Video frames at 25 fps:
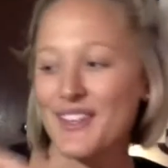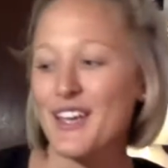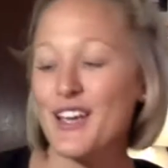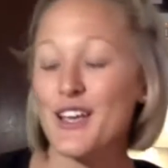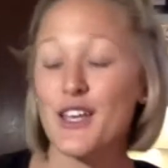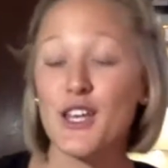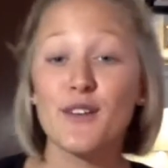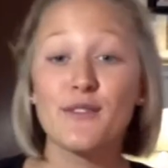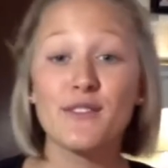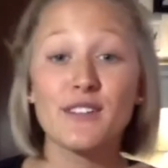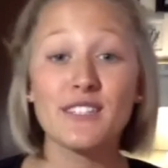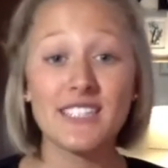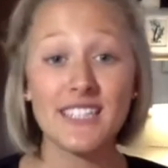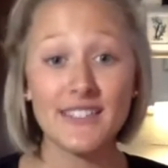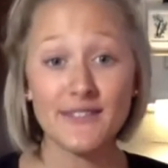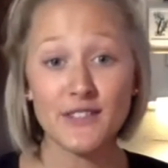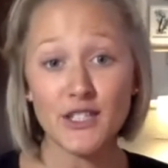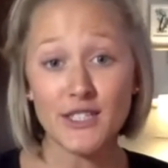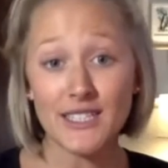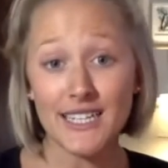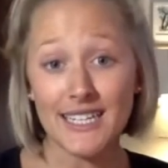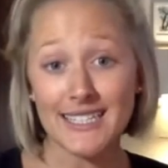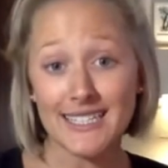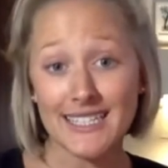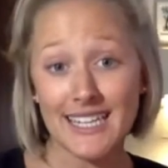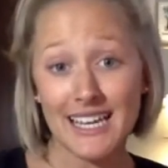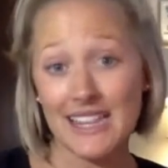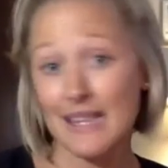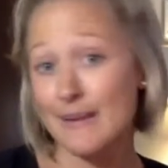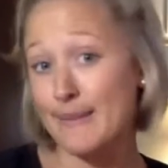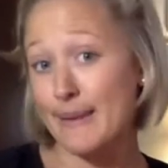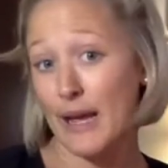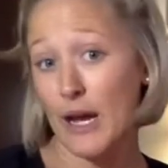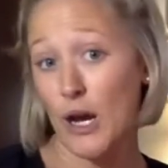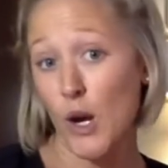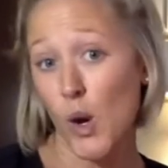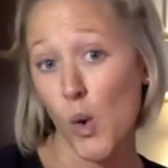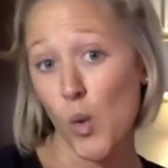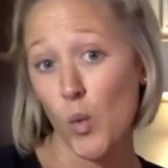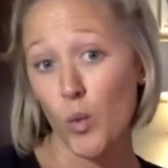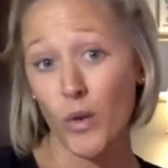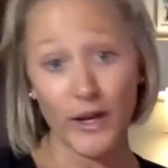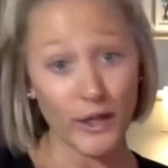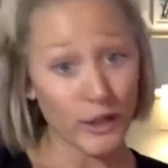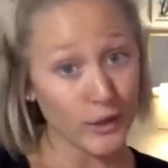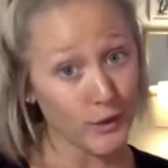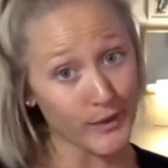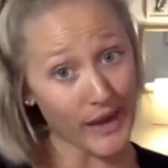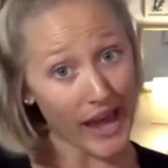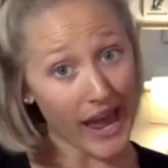You've received your test kit in the mail. What do
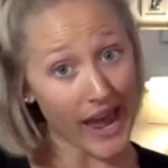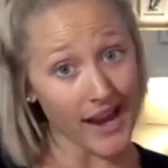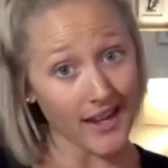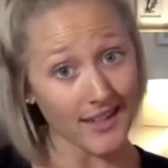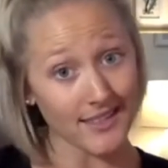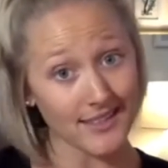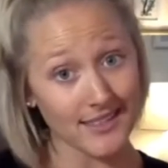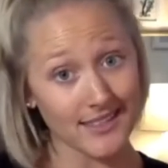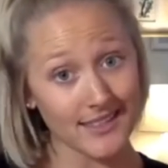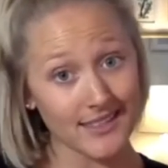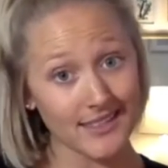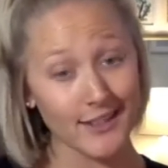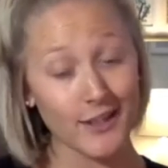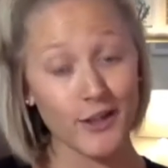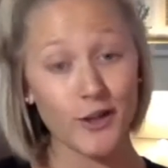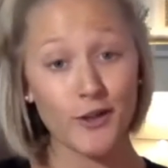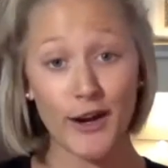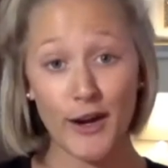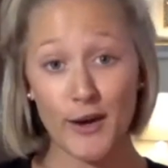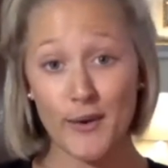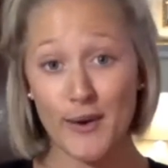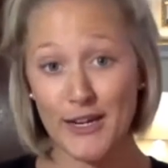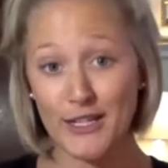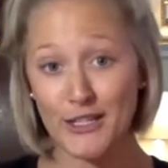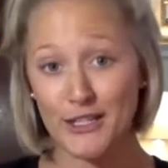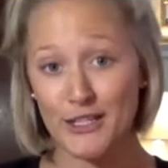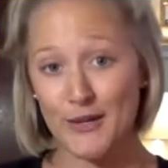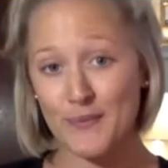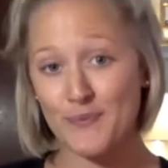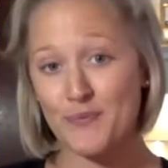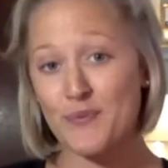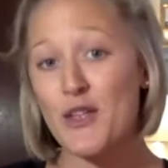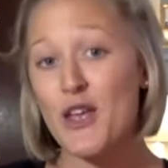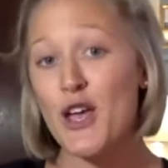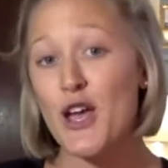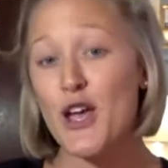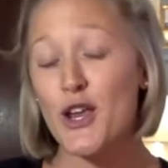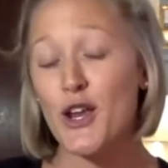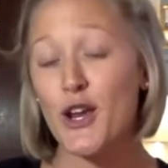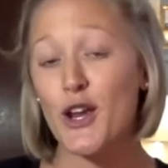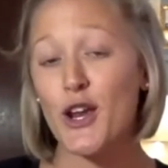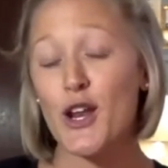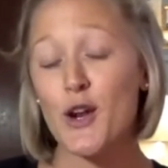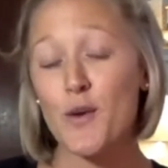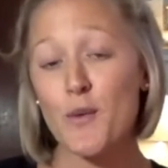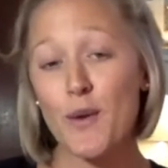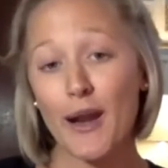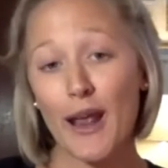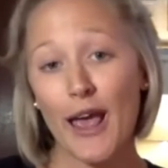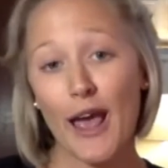you do next? Great question. You're going
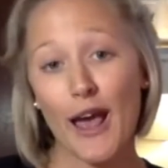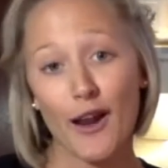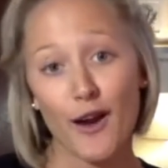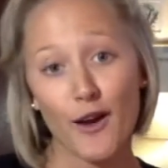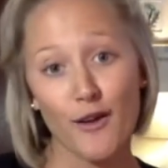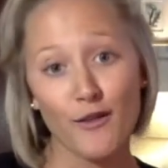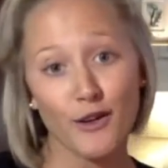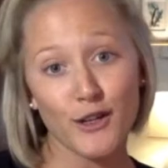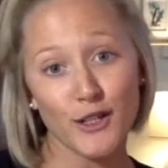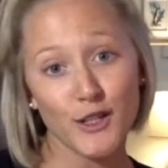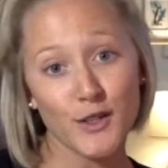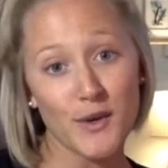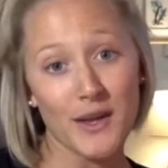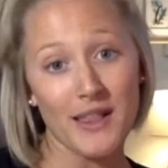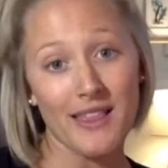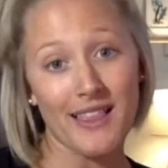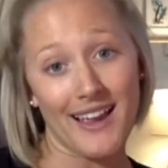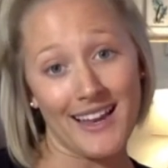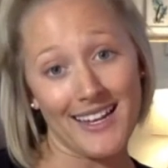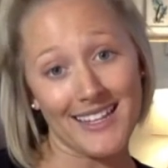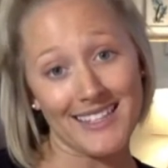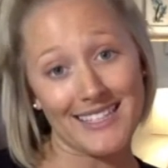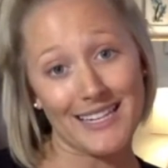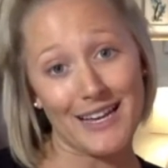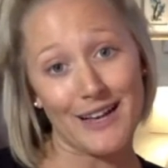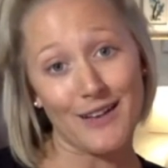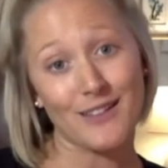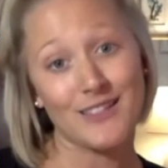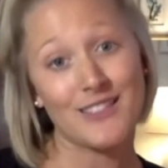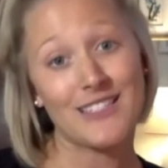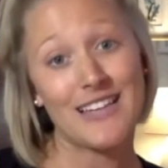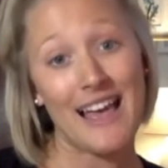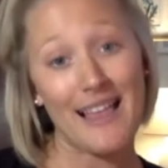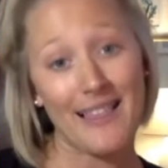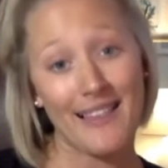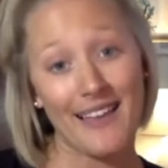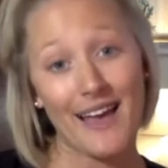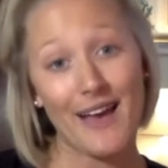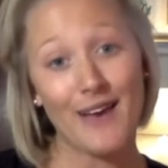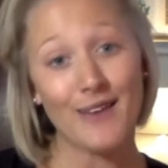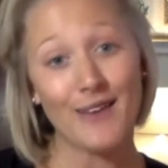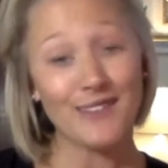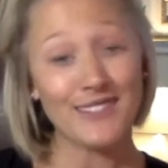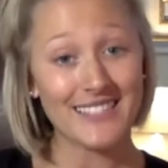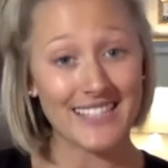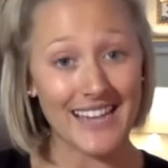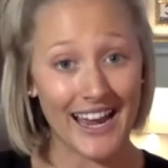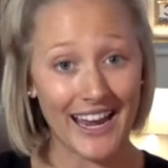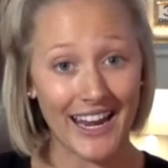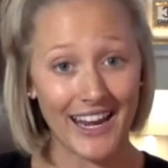to want to head over to Alliance Health's telehealth
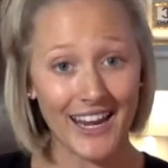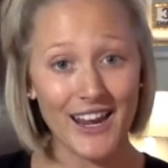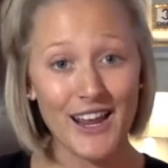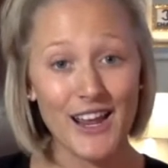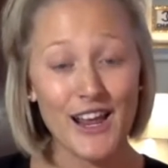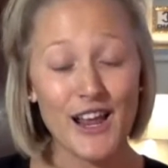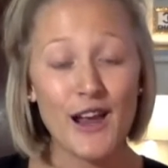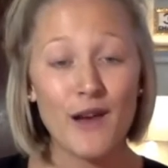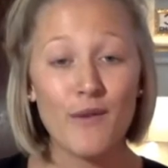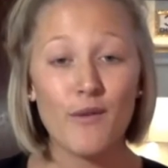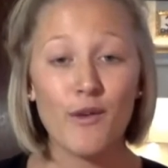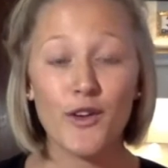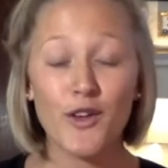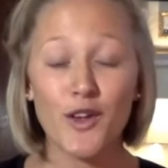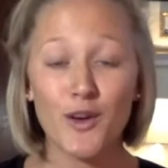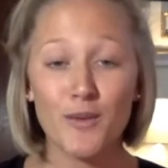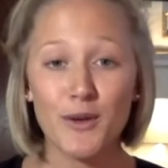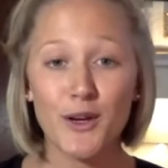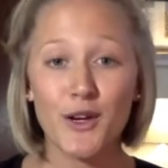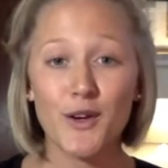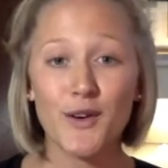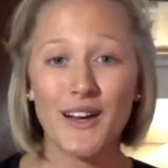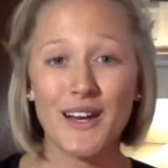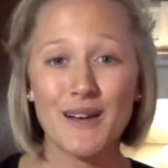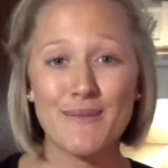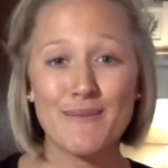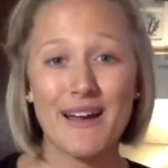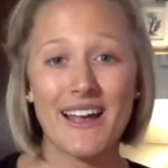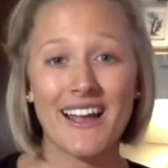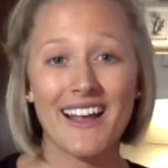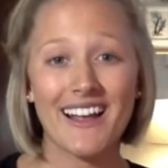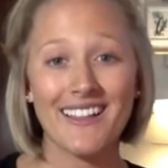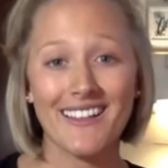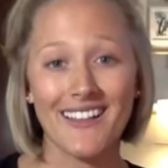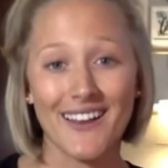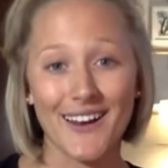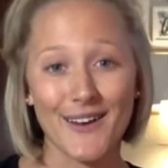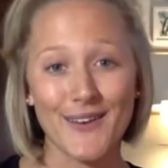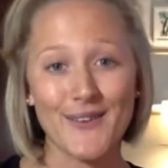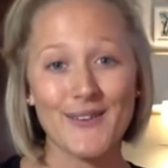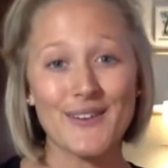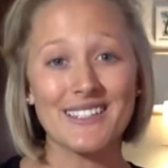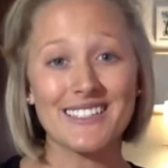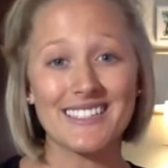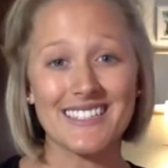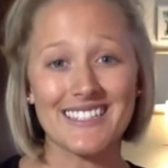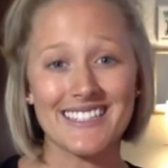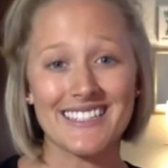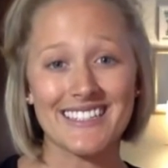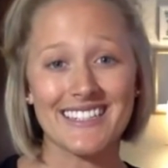site where you'll be greeted by a clinical
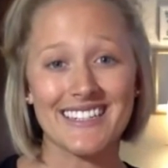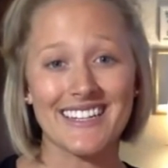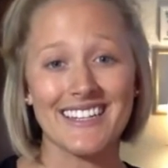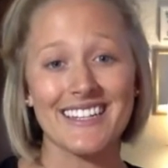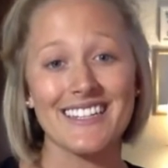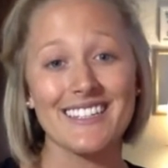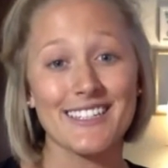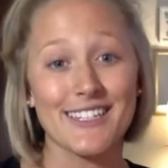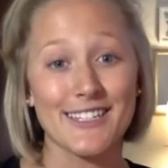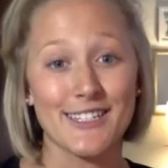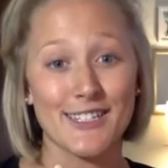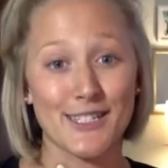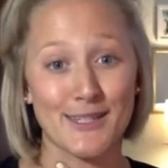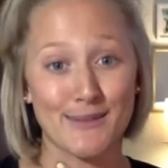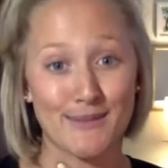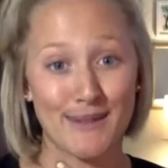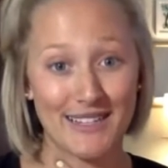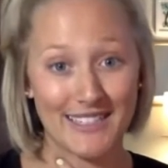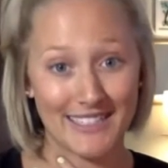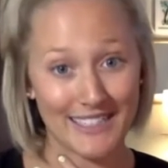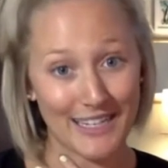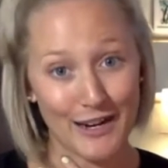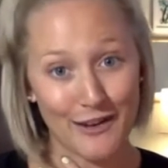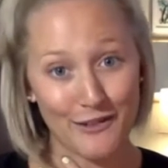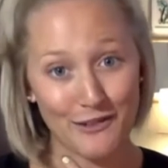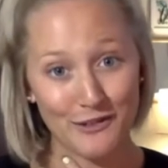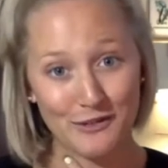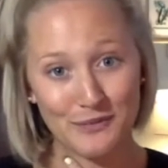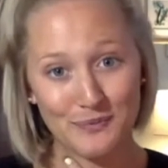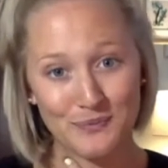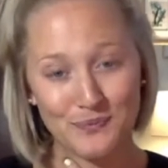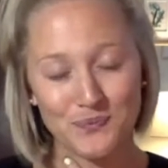assistant such as myself.